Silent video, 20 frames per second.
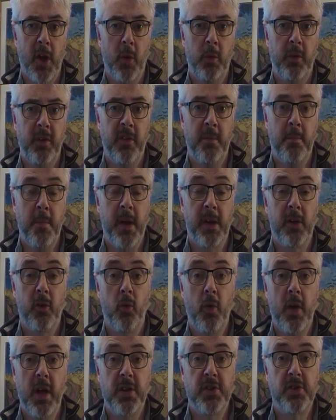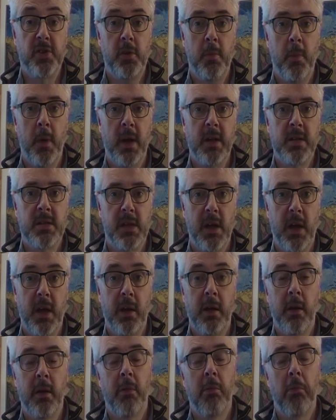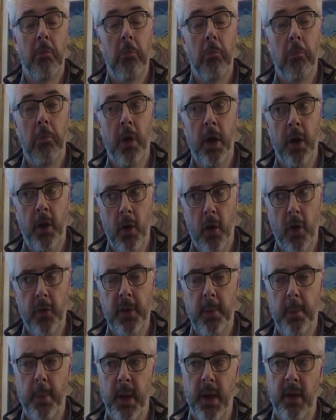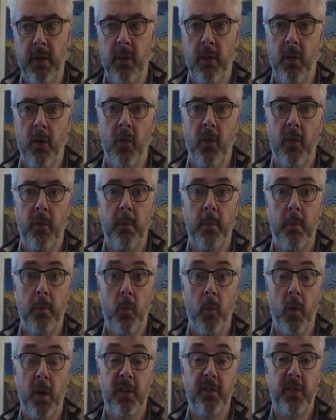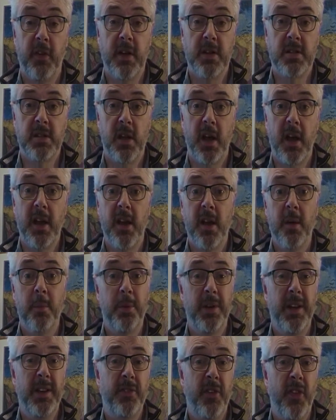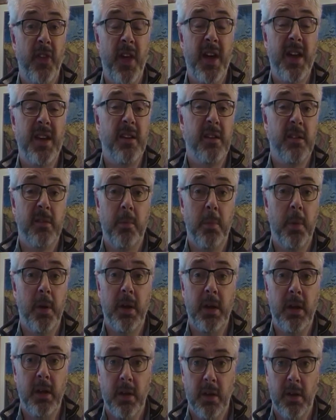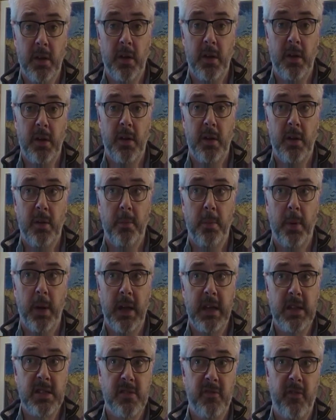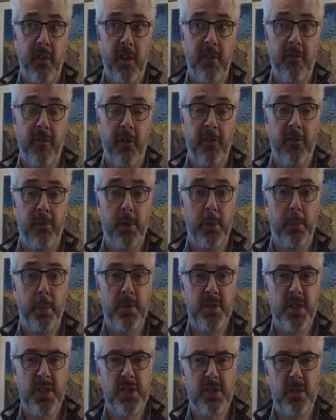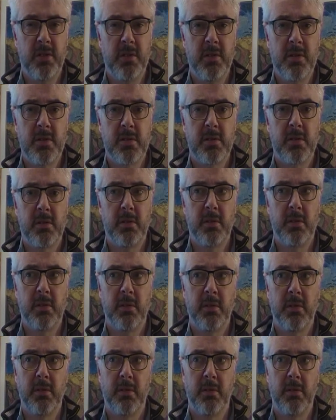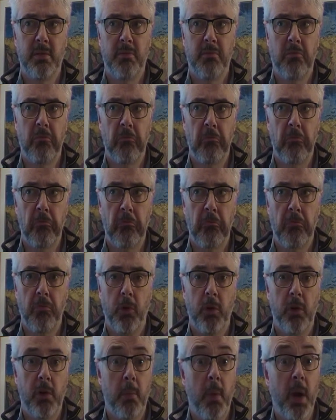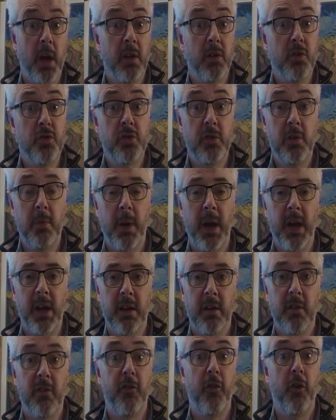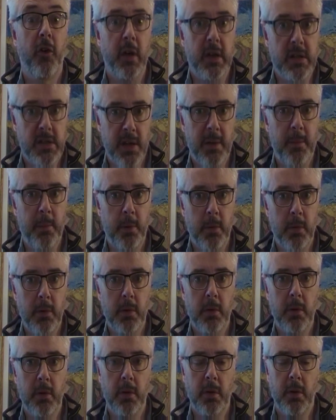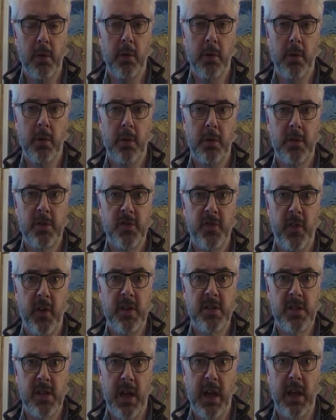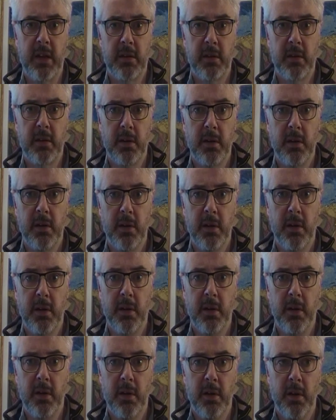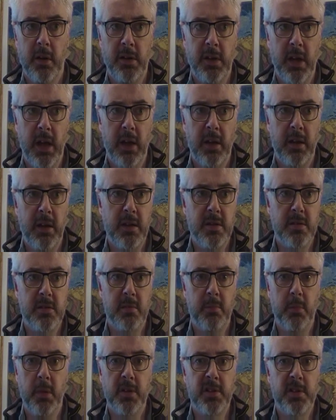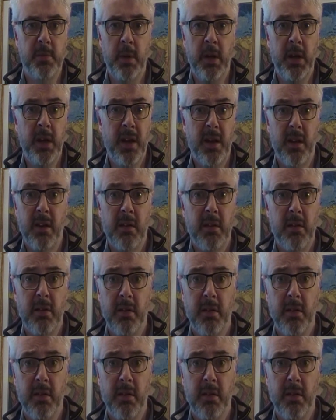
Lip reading: Only the mega rich, you might say, are not dependent on the welfare state, but even they can be placed in very vulnerable positions. Look at Michael Schumacher, for example, which is very sad, and yet he's a multimillionaire.